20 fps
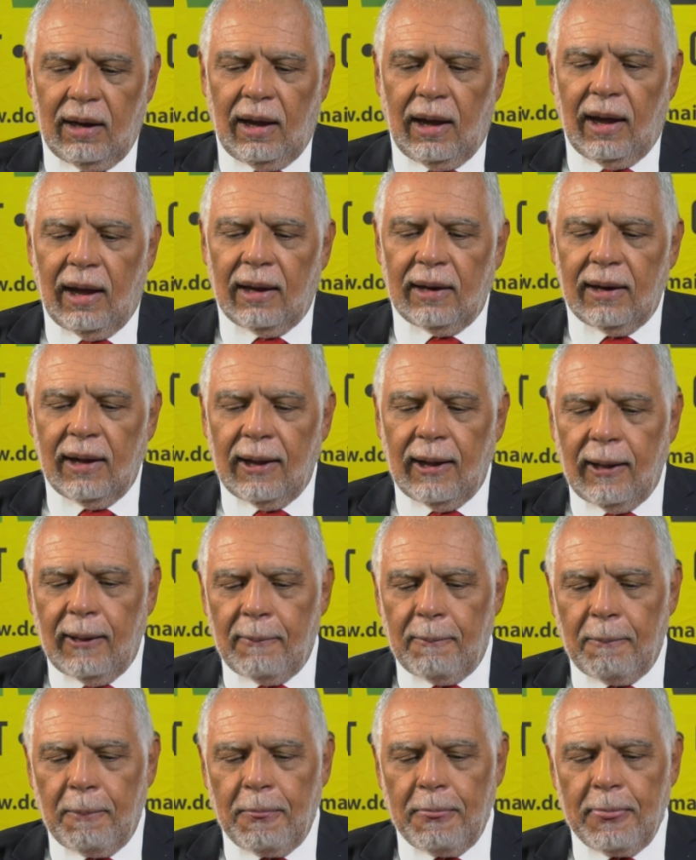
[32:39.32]
and
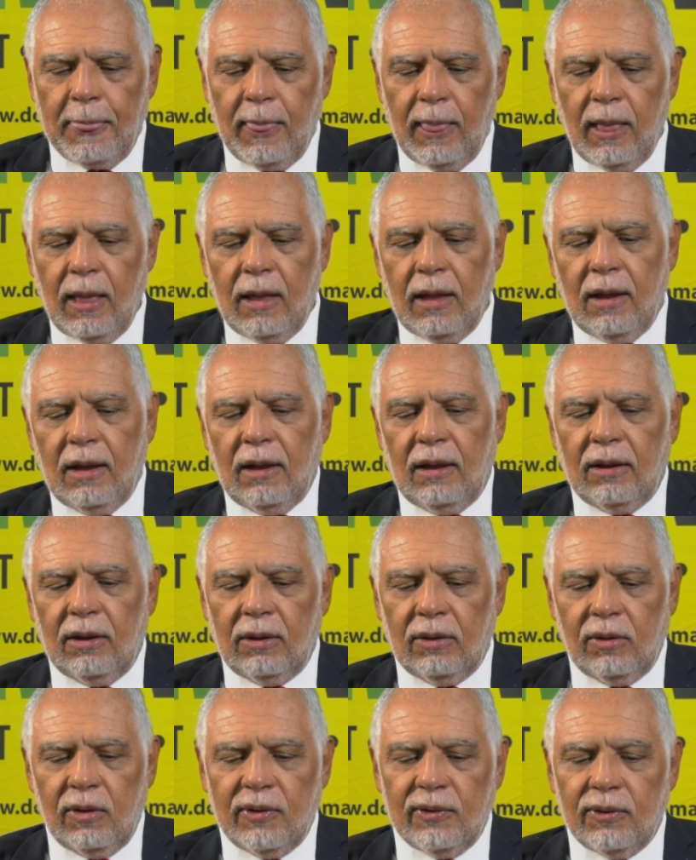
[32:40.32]

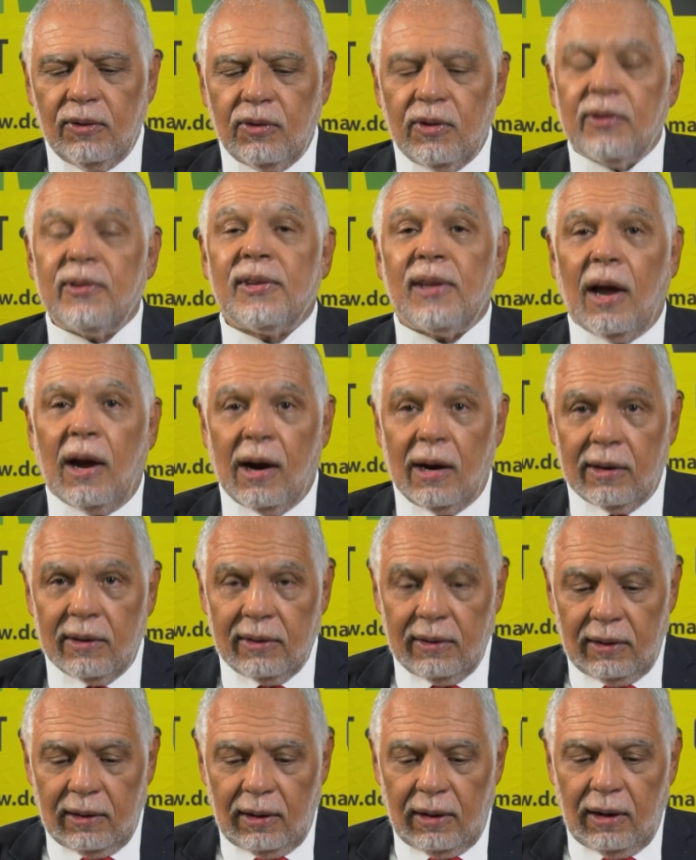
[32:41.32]
to start.